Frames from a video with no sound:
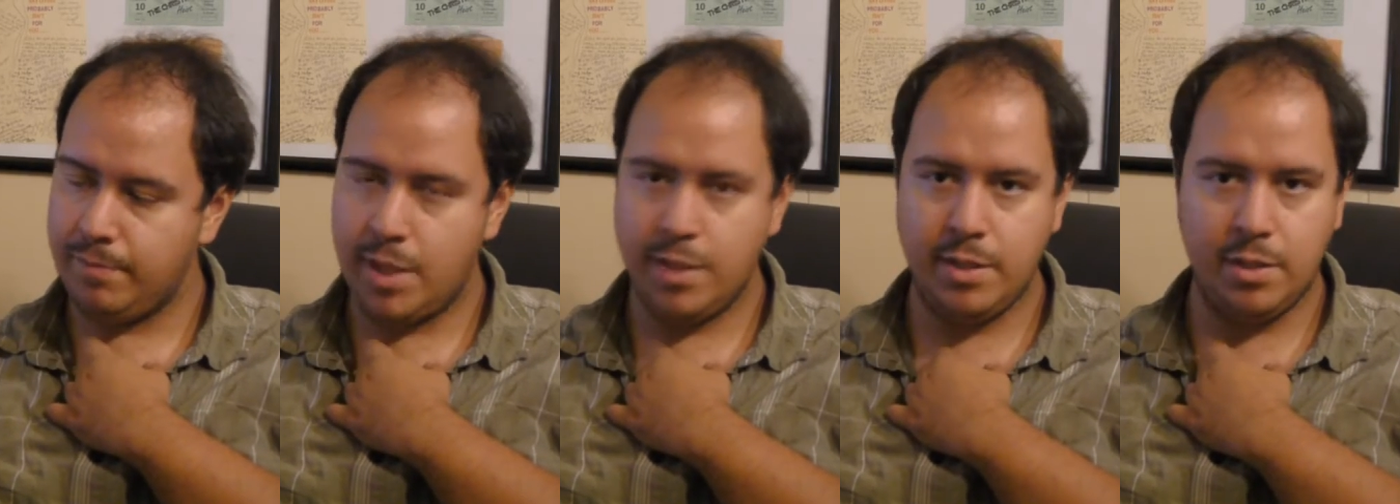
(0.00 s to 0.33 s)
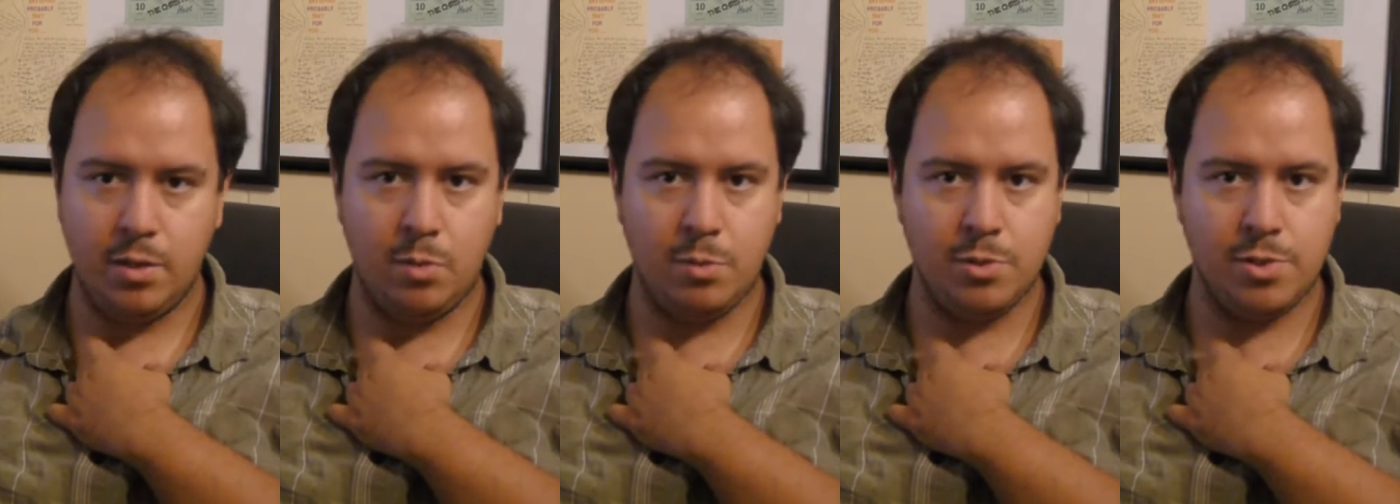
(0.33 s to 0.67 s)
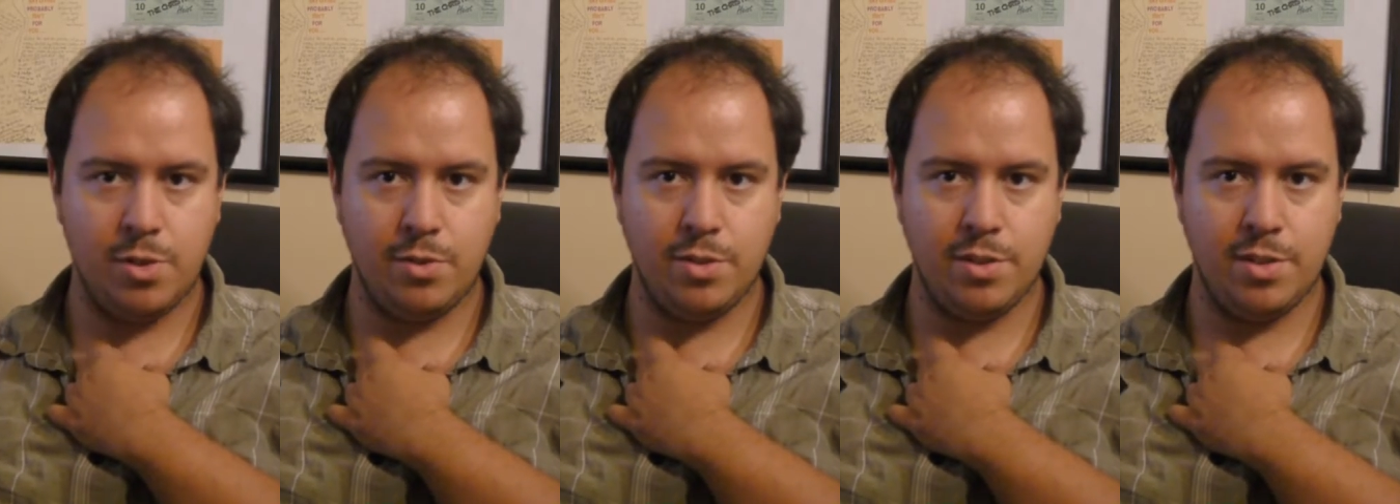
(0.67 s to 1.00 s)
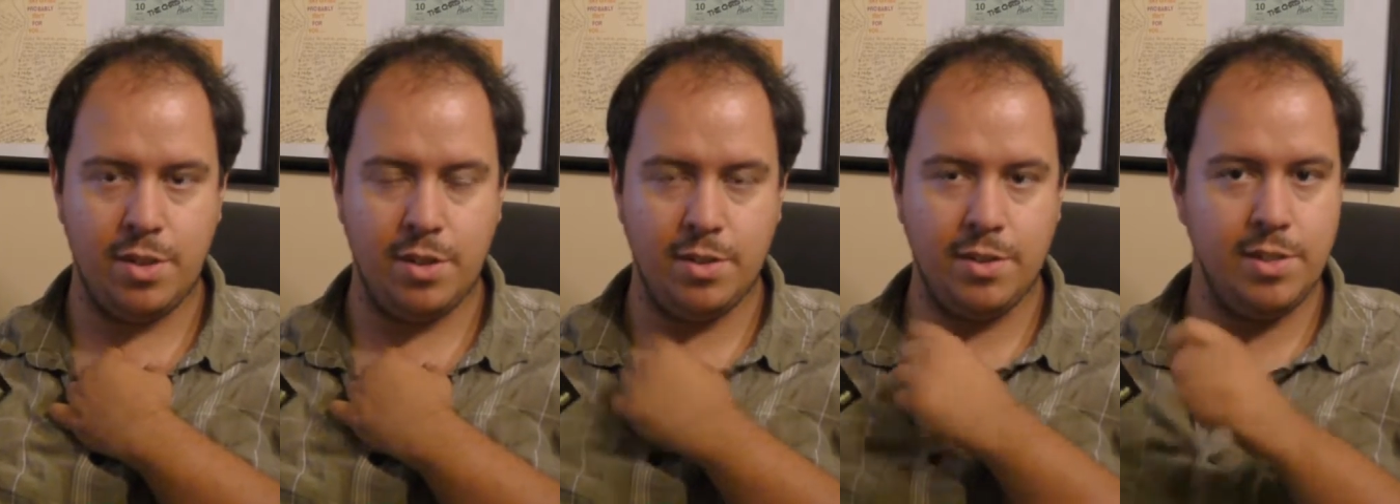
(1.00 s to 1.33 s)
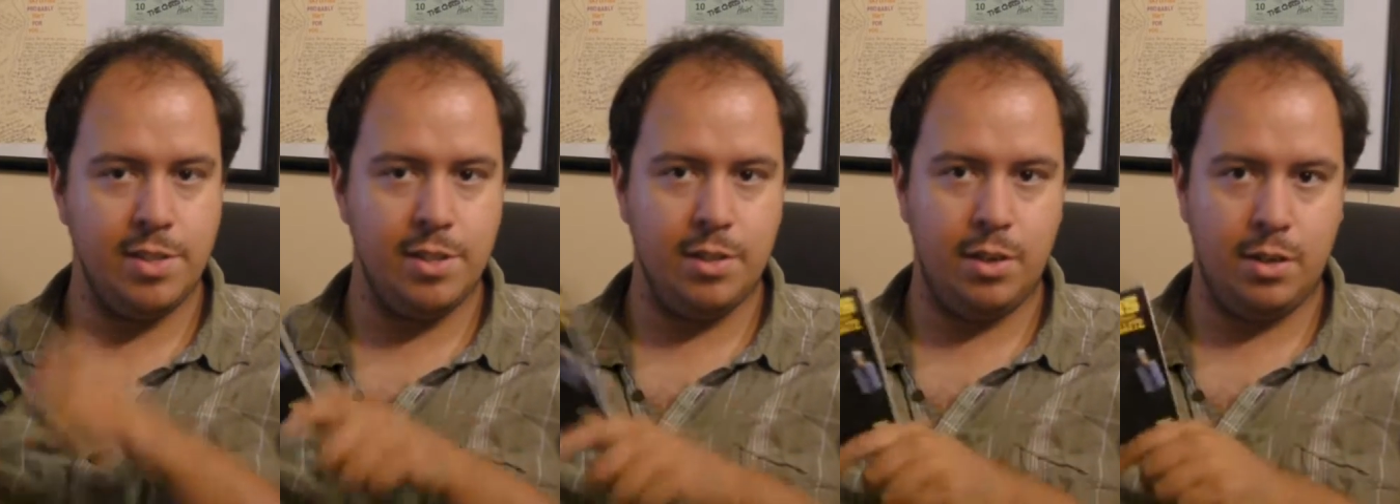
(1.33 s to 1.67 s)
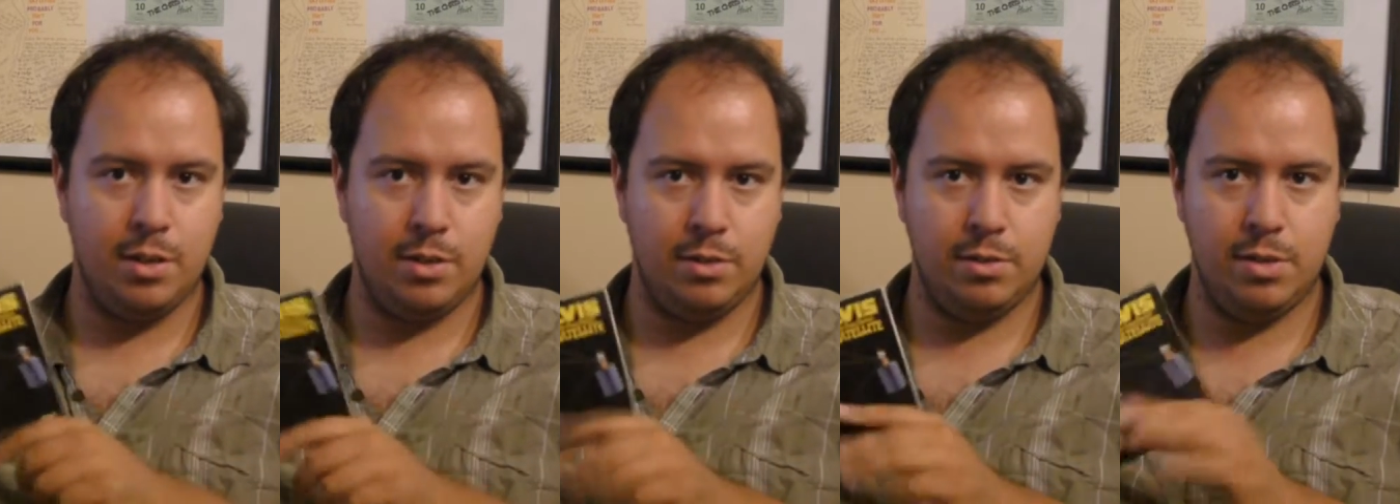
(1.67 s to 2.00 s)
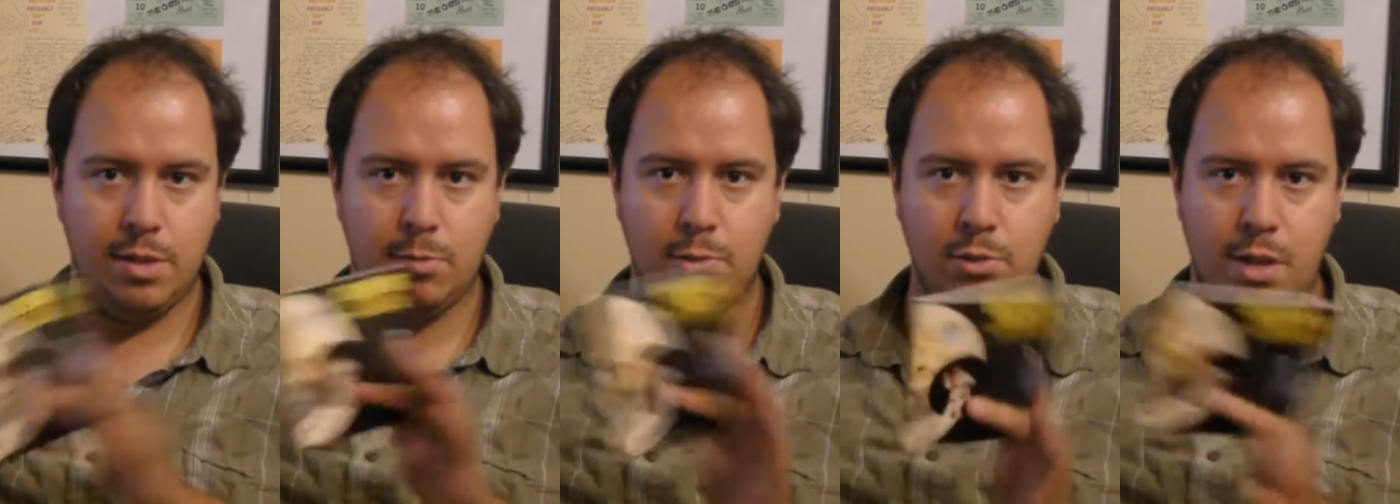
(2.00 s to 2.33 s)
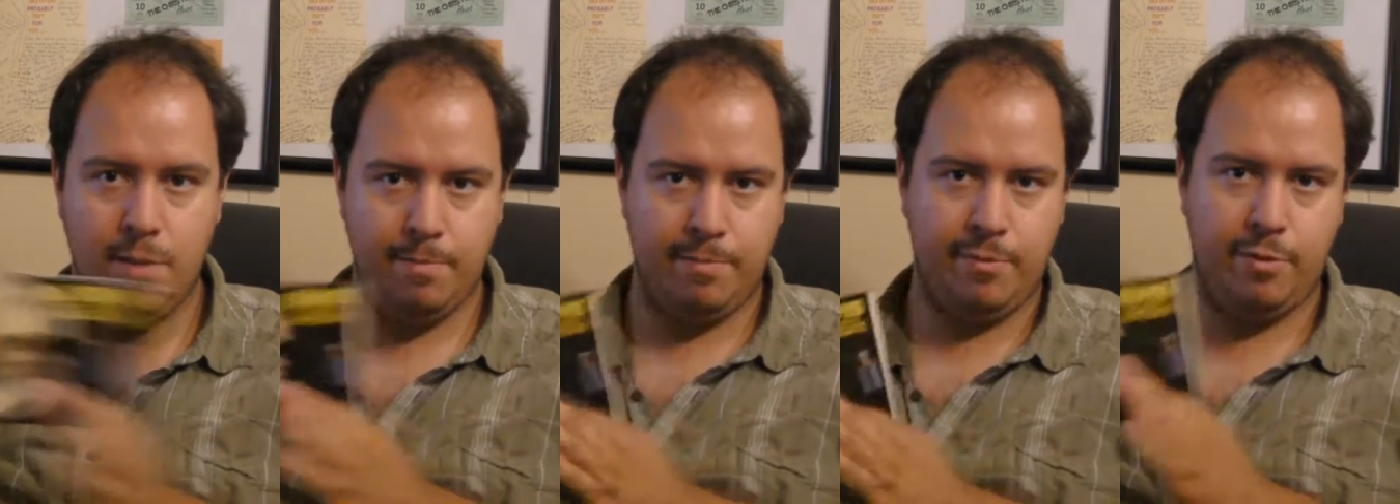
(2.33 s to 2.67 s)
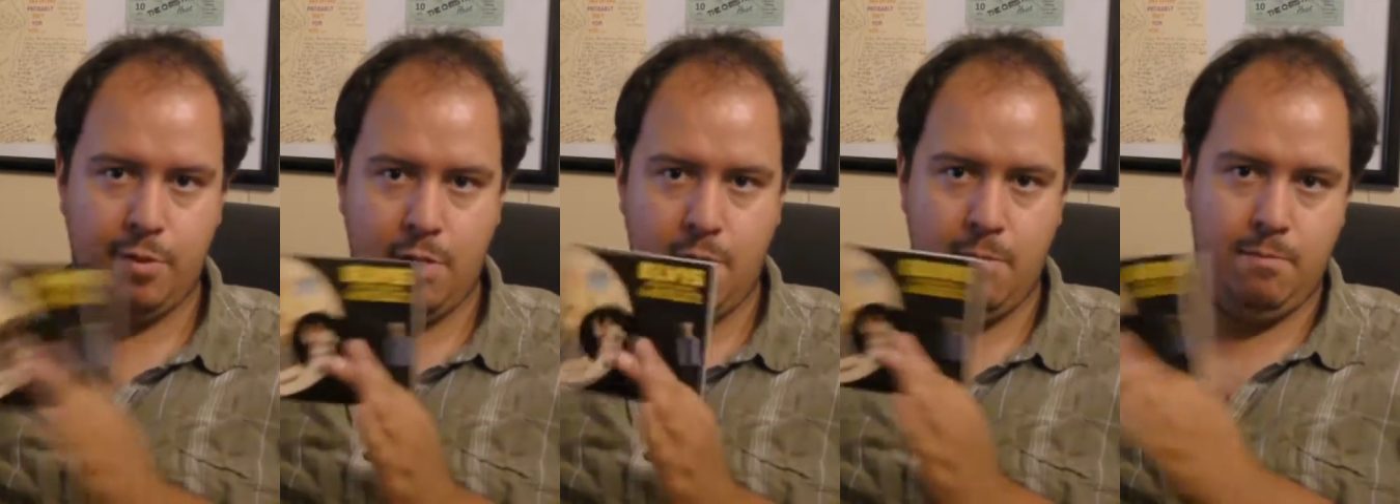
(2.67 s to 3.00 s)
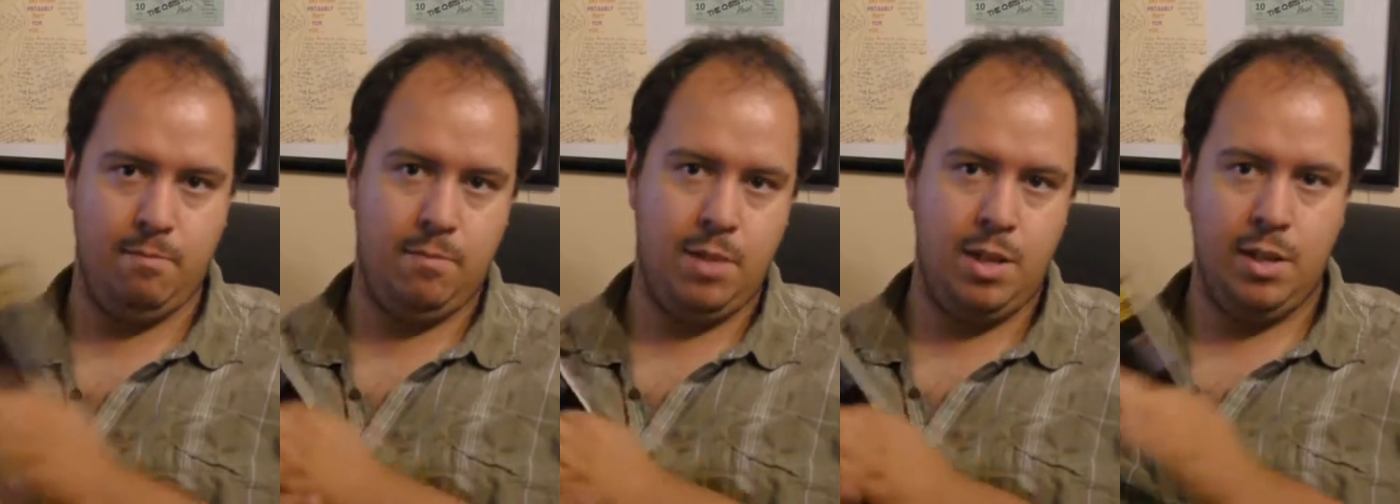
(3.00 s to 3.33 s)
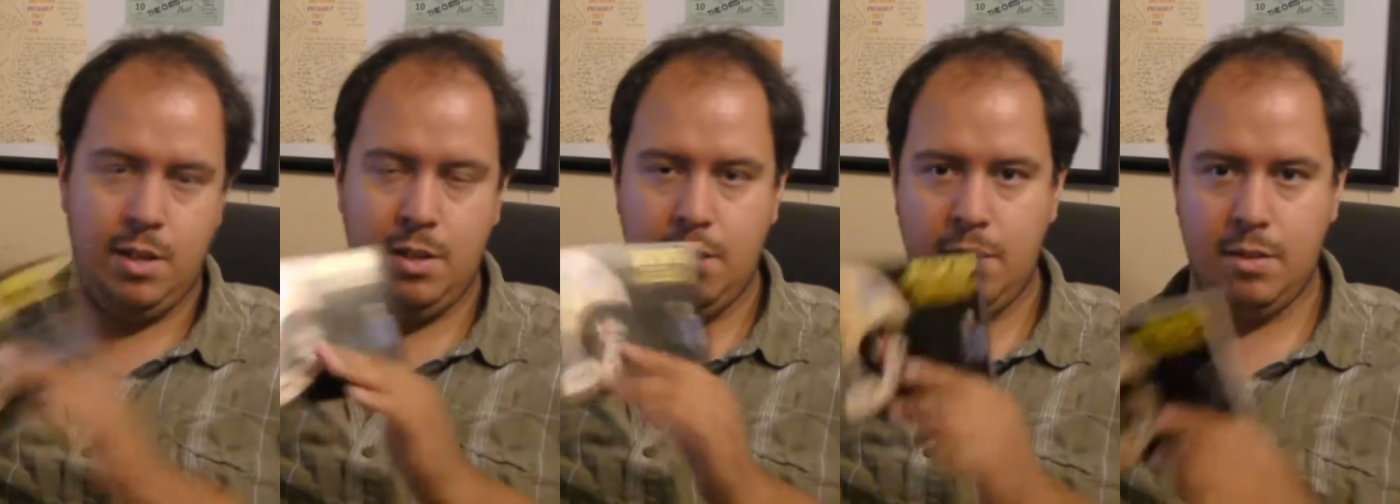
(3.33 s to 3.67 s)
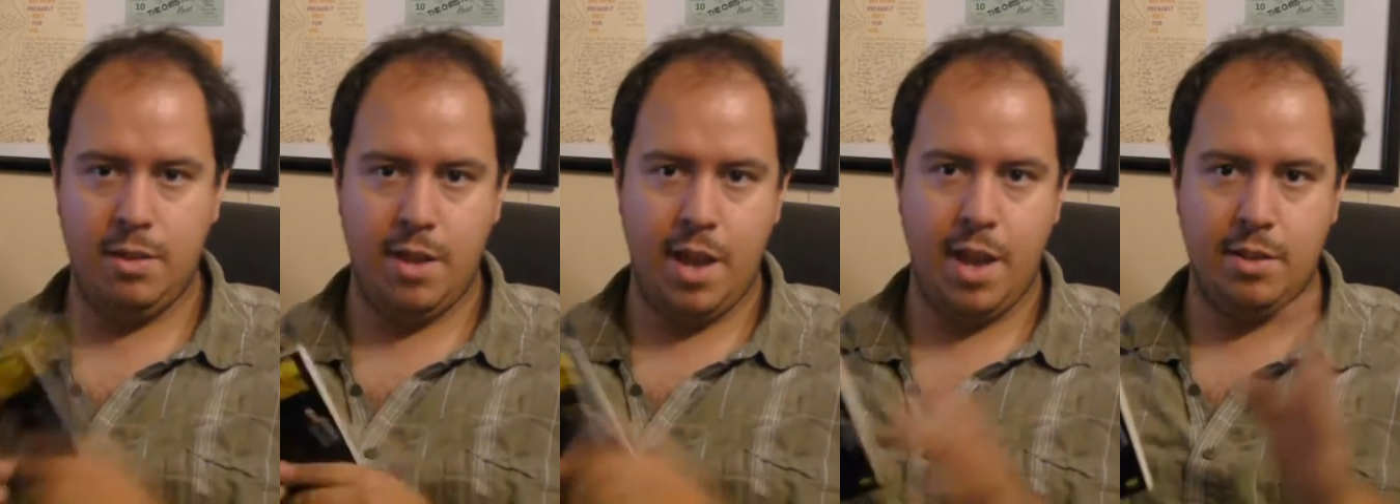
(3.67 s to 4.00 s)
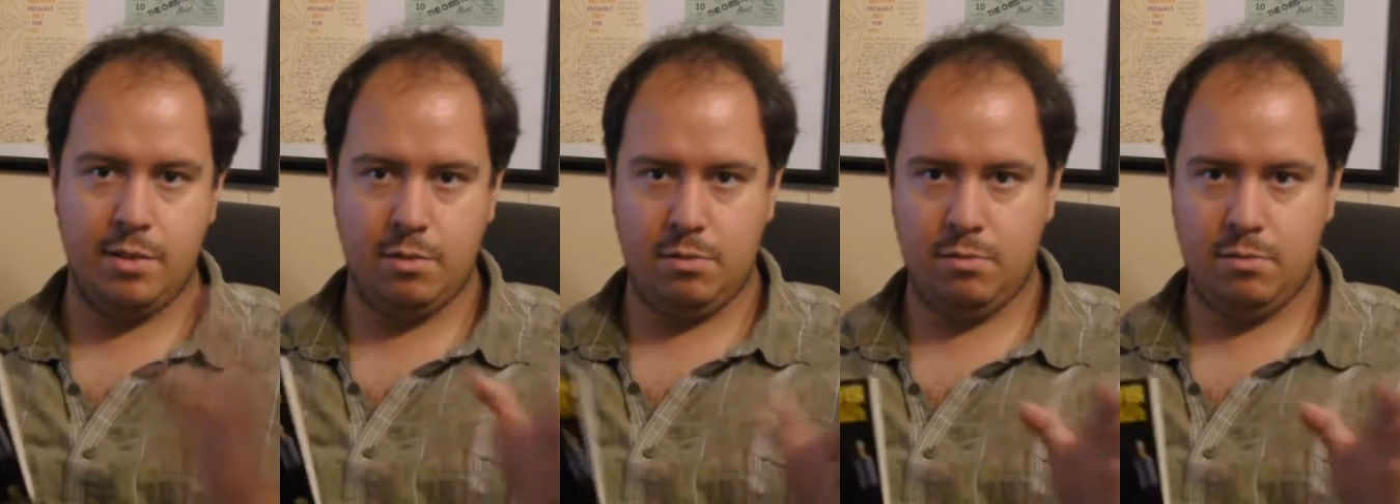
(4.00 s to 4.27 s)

I think almost all the songs that are doubled up from that